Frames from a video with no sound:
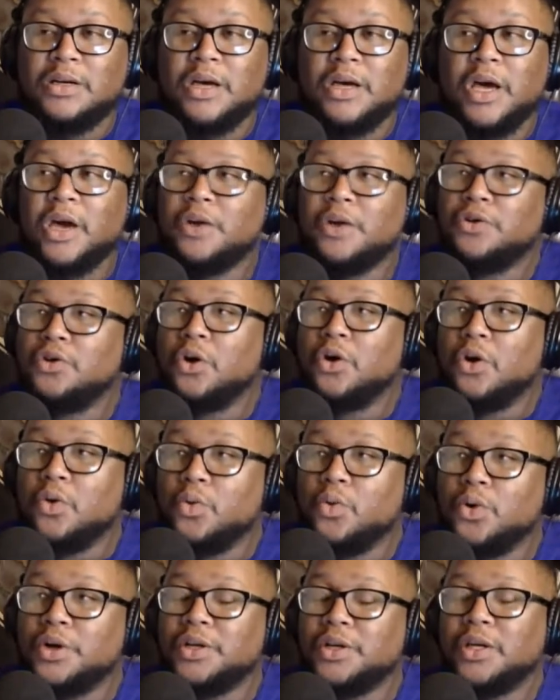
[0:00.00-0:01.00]
And no
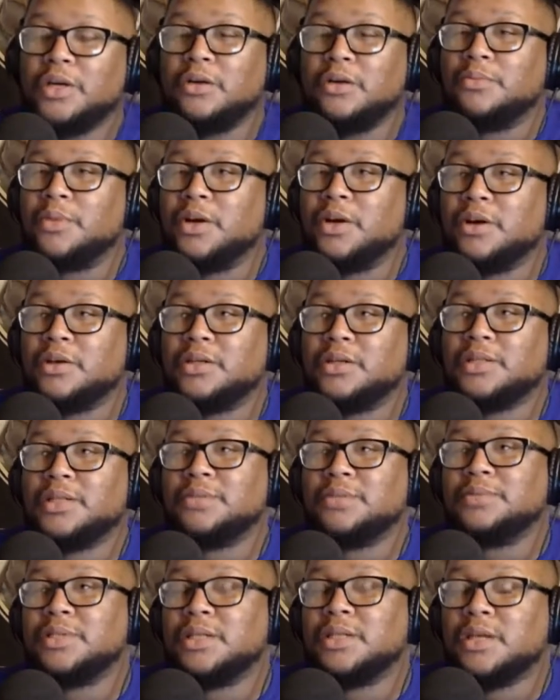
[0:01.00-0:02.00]
one in America
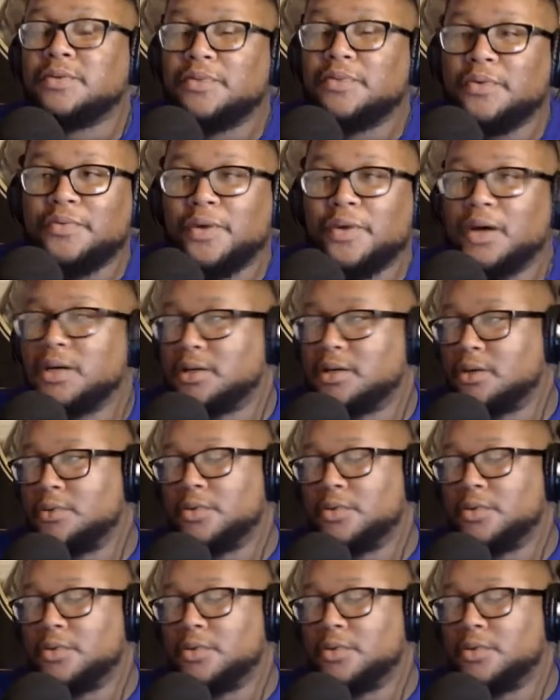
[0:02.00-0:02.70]
seems to give a fuck.